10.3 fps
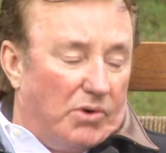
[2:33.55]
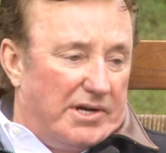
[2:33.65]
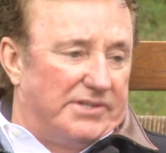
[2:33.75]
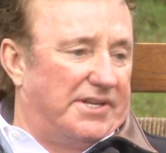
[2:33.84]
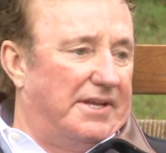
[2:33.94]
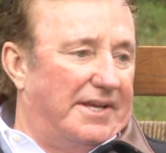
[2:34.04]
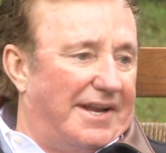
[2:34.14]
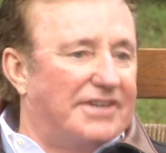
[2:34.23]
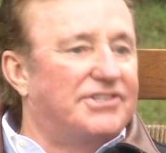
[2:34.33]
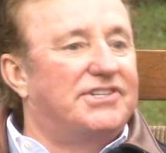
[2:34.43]
was,
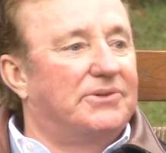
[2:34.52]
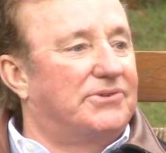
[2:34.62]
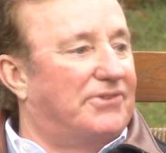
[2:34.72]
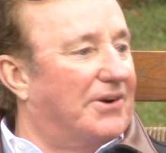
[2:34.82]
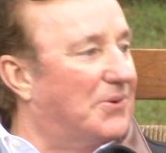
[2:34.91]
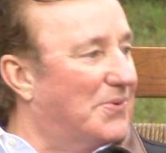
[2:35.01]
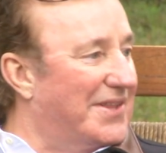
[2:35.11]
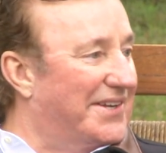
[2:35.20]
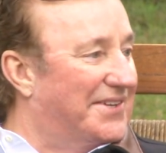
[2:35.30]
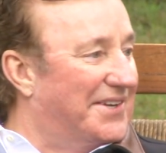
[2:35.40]
and I still struggle
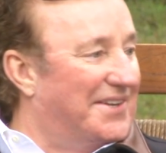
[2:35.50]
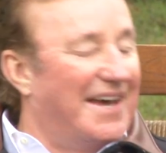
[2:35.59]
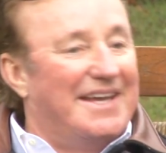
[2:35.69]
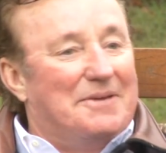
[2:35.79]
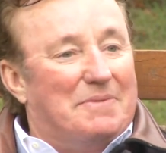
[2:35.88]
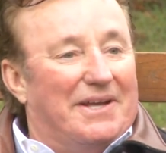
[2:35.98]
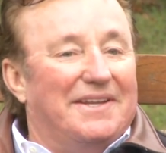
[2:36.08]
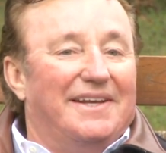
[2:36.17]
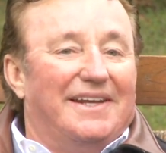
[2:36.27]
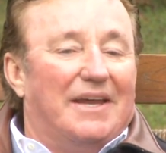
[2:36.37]
with it today, but
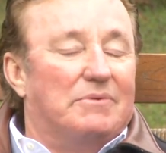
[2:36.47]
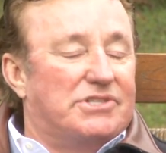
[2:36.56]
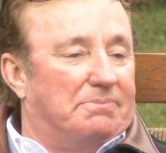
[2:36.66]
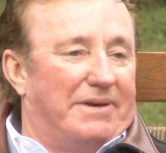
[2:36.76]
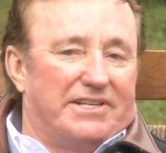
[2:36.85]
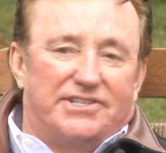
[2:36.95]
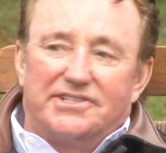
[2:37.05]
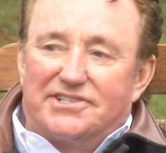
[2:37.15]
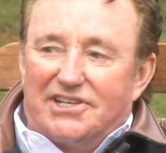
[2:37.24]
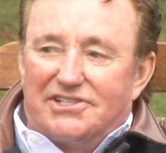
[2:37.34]
it was the best
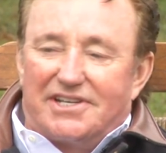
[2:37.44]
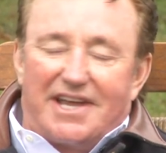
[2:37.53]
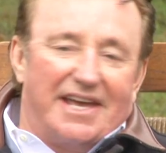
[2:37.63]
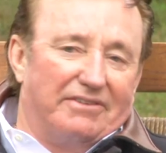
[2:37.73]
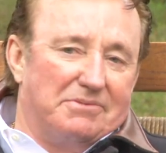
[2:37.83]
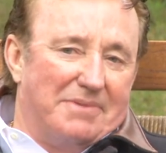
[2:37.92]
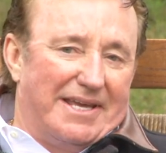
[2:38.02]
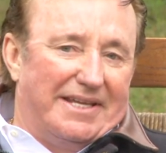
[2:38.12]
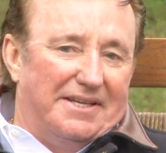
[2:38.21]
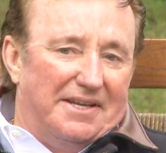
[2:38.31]
decision I ever
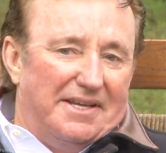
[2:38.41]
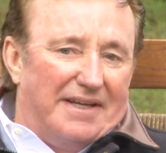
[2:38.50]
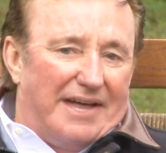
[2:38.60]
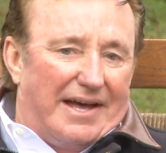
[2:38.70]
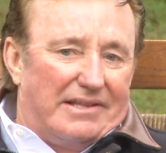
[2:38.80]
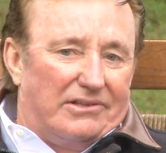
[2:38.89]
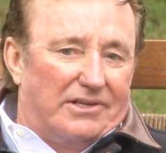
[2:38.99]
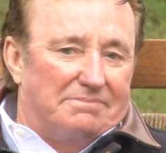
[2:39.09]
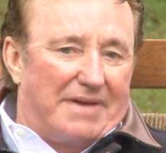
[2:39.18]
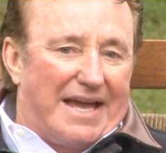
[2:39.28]
made. I
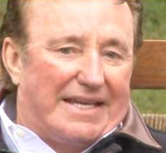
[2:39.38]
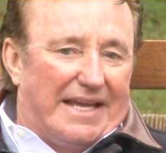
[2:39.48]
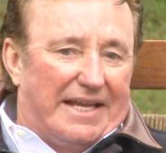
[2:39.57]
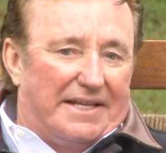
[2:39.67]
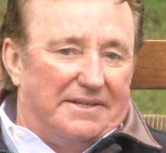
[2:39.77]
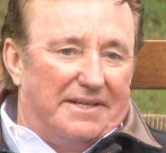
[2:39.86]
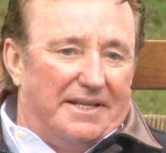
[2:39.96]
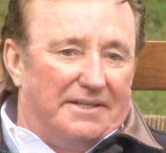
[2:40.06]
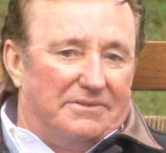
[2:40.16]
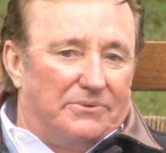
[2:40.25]
look back at it,
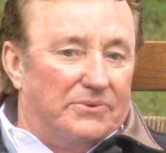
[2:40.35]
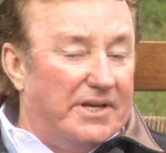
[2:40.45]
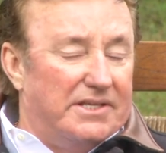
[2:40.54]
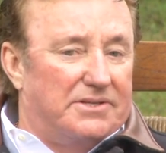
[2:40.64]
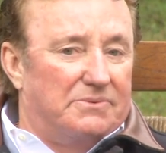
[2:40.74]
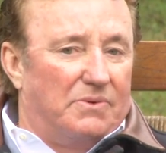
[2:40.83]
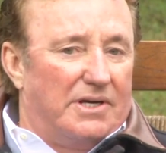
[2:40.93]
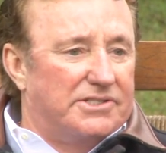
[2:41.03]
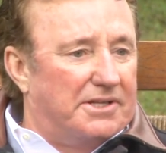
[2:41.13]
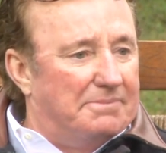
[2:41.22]
and the reason
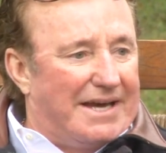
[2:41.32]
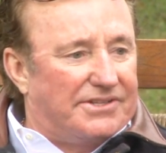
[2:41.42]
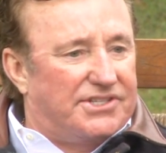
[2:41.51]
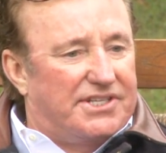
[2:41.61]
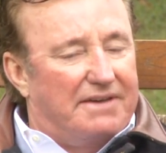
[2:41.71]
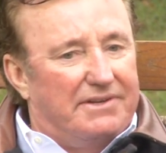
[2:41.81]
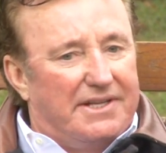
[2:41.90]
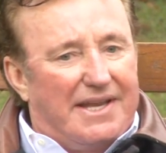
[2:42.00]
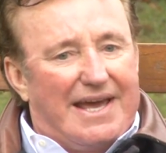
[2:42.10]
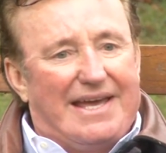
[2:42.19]
was, in about
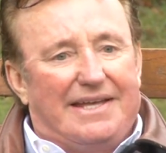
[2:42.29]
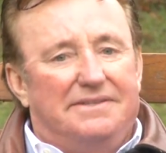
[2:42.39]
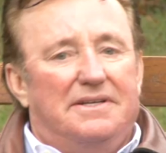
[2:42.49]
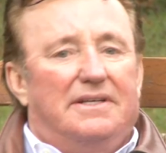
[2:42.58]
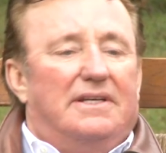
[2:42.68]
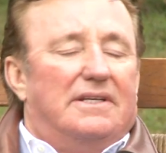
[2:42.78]
'79,